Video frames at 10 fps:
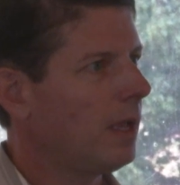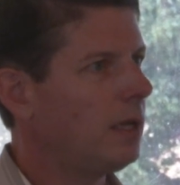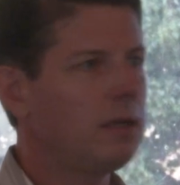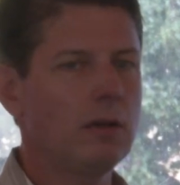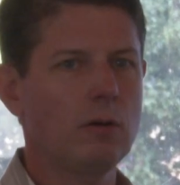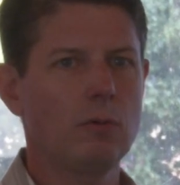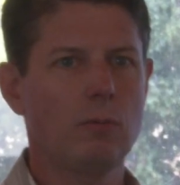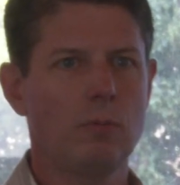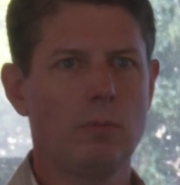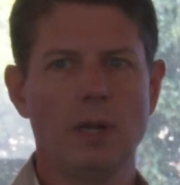And you go,
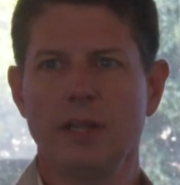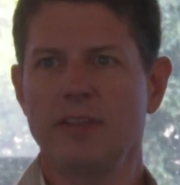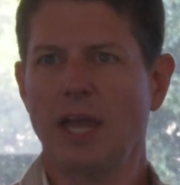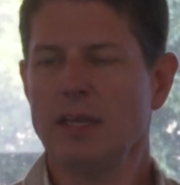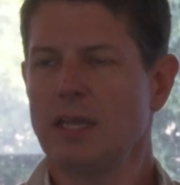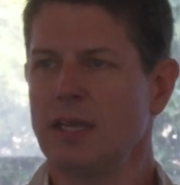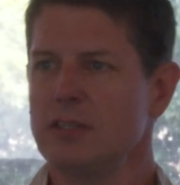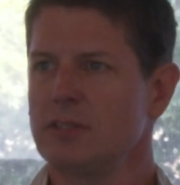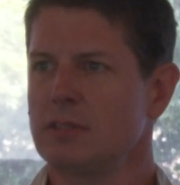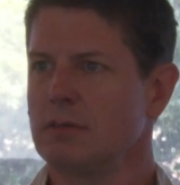well, in that
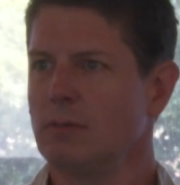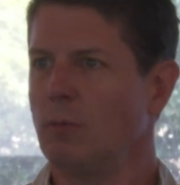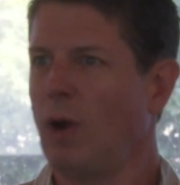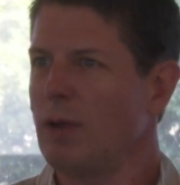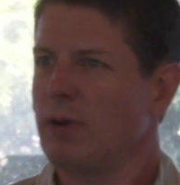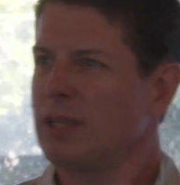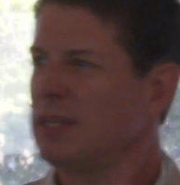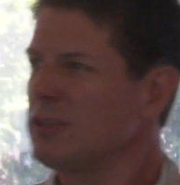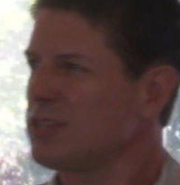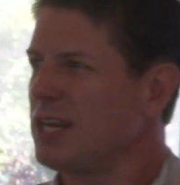case, why would I
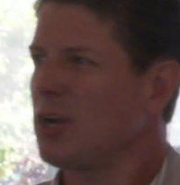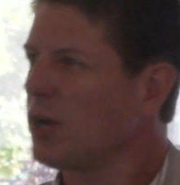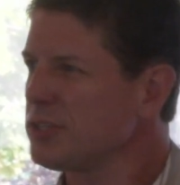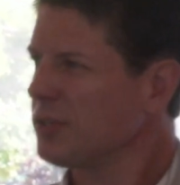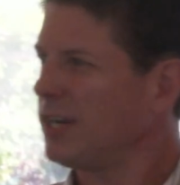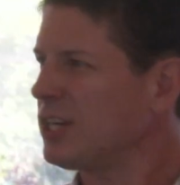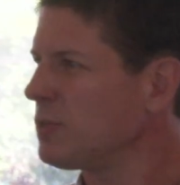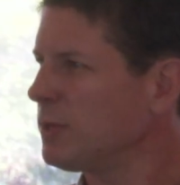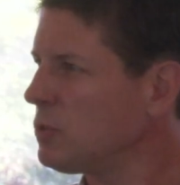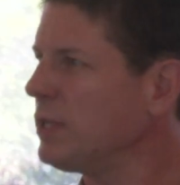think there's any causal
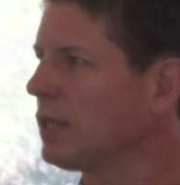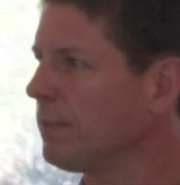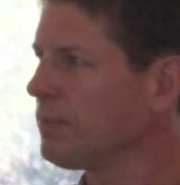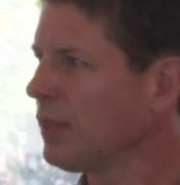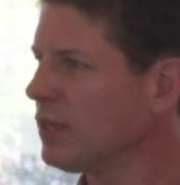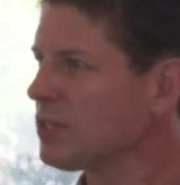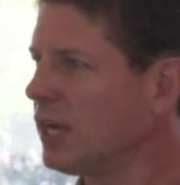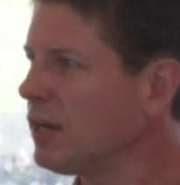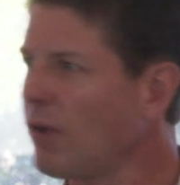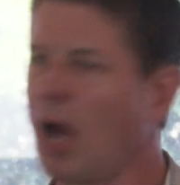connection between them? It's a
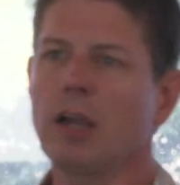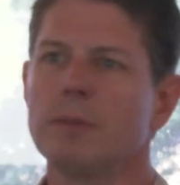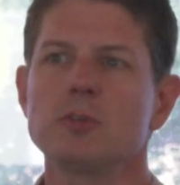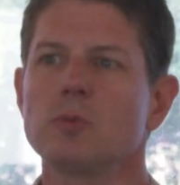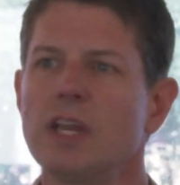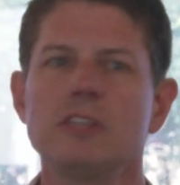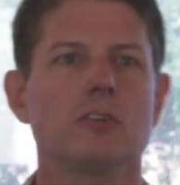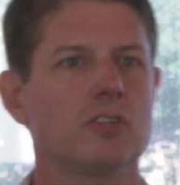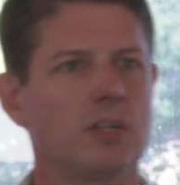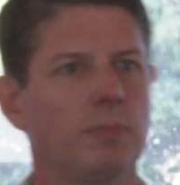kind of Occam's
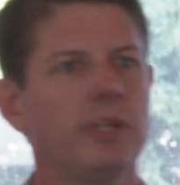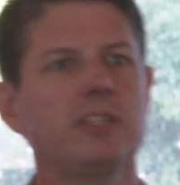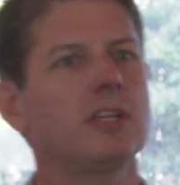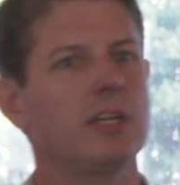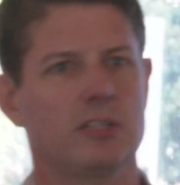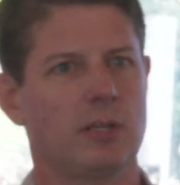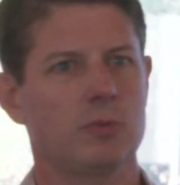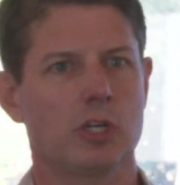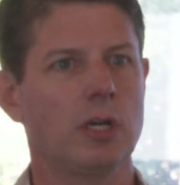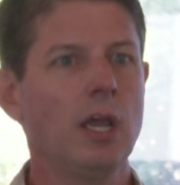razor, simplicity
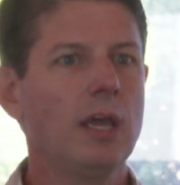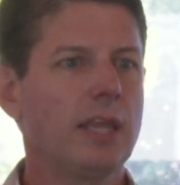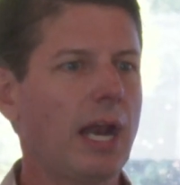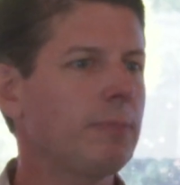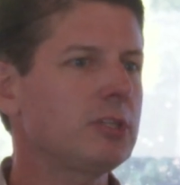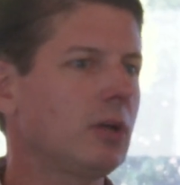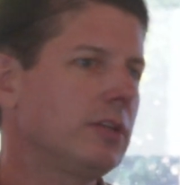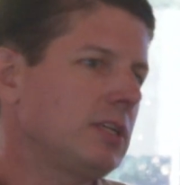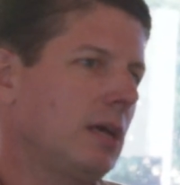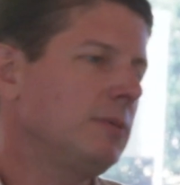assumption that happens
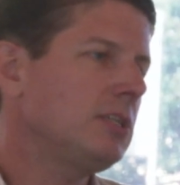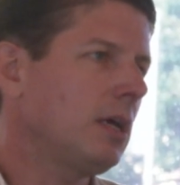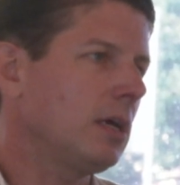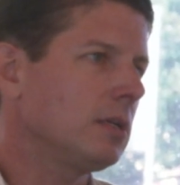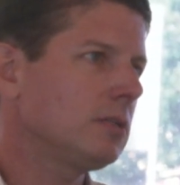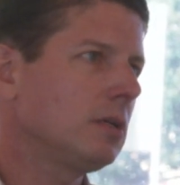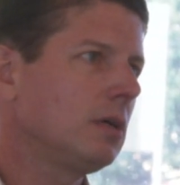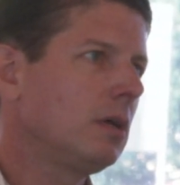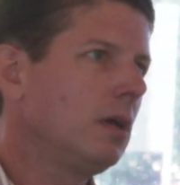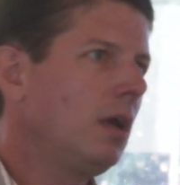all the time in science.
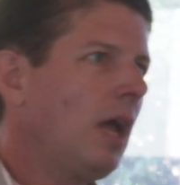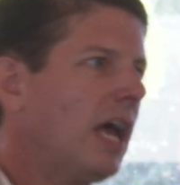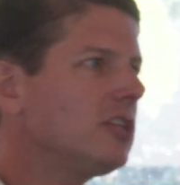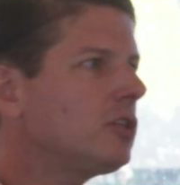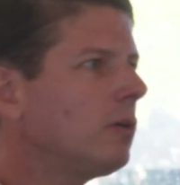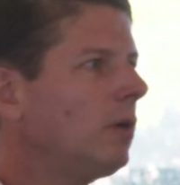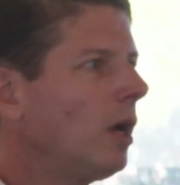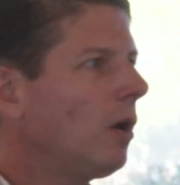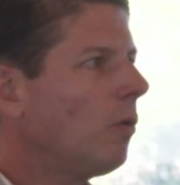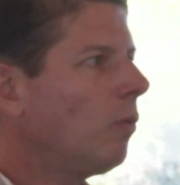And so
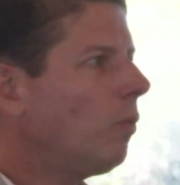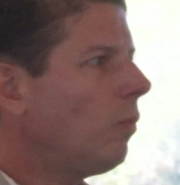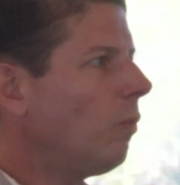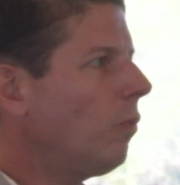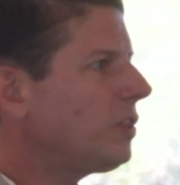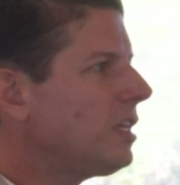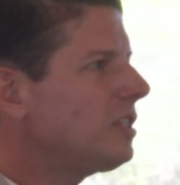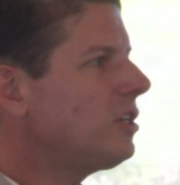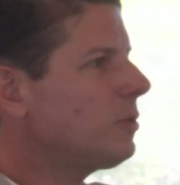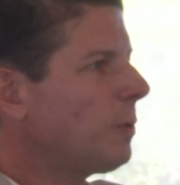what
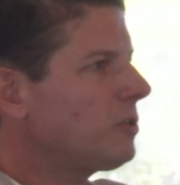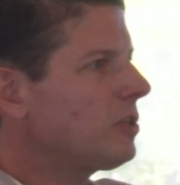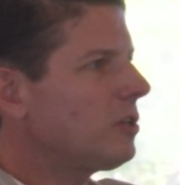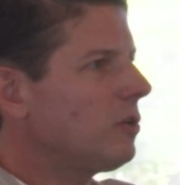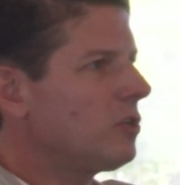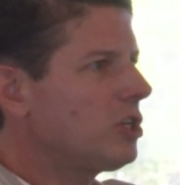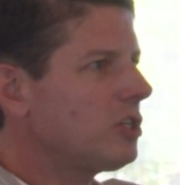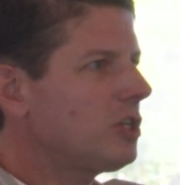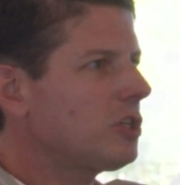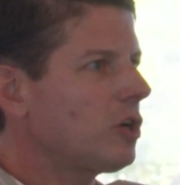this is supposed to do is
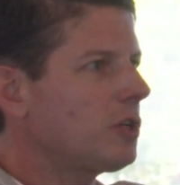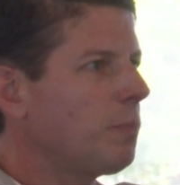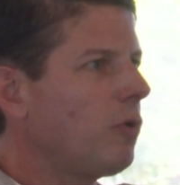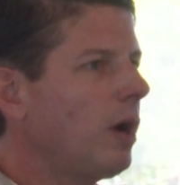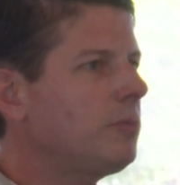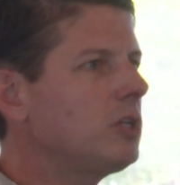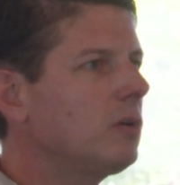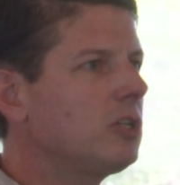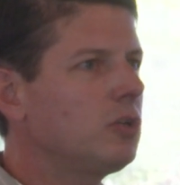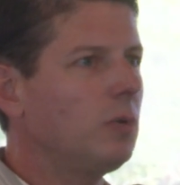just to start to prompt
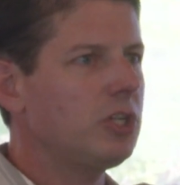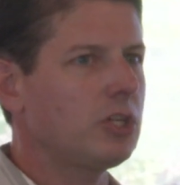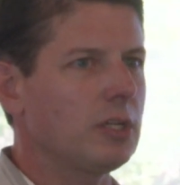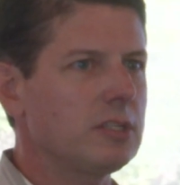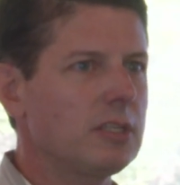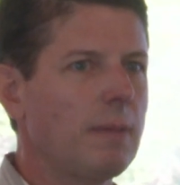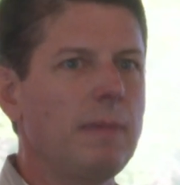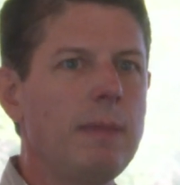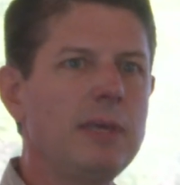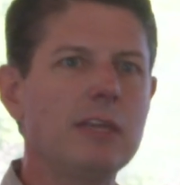your intuitions that
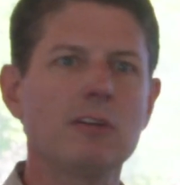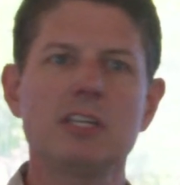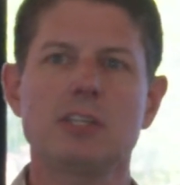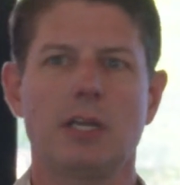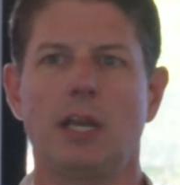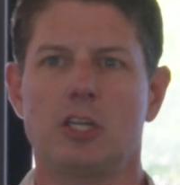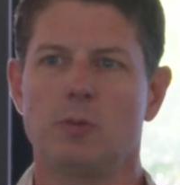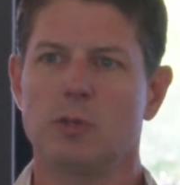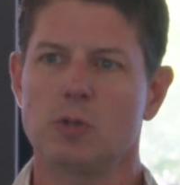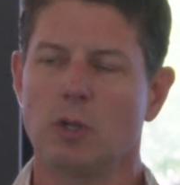maybe there is a
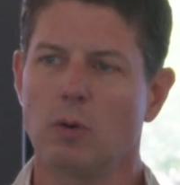connection between